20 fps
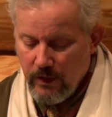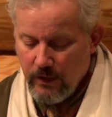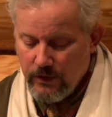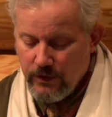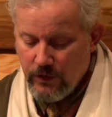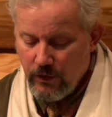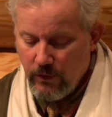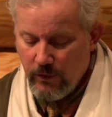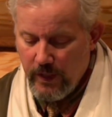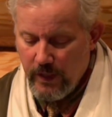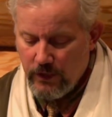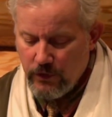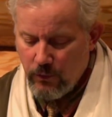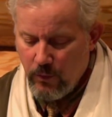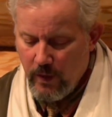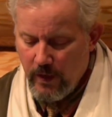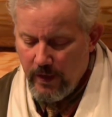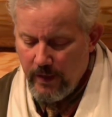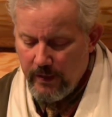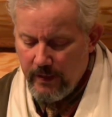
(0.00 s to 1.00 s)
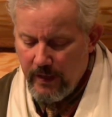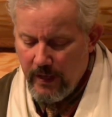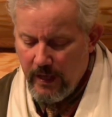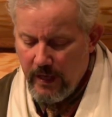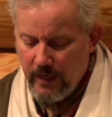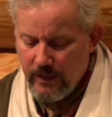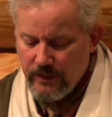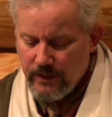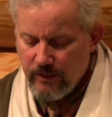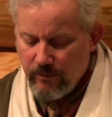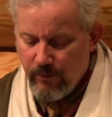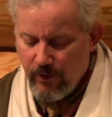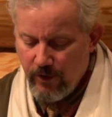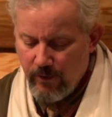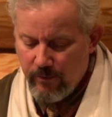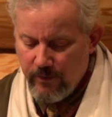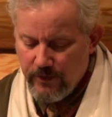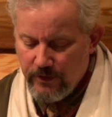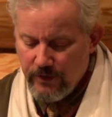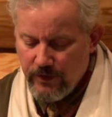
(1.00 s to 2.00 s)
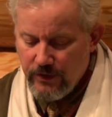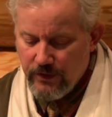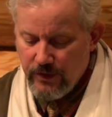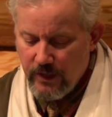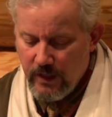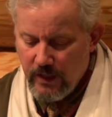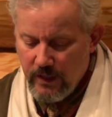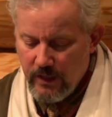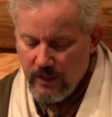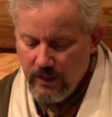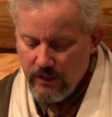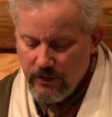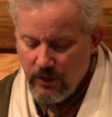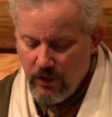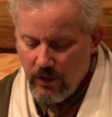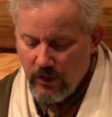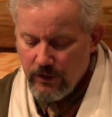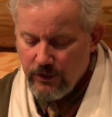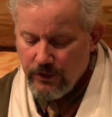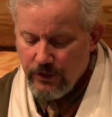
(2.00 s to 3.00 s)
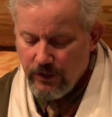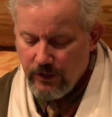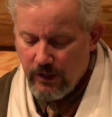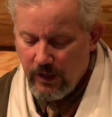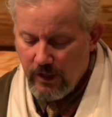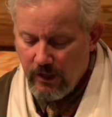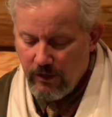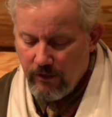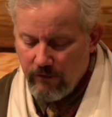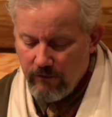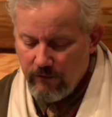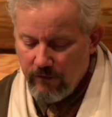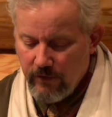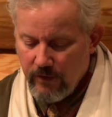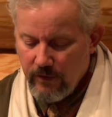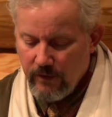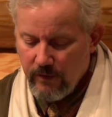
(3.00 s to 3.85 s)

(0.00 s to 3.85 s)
So each one, as he purposes in his heart, should give.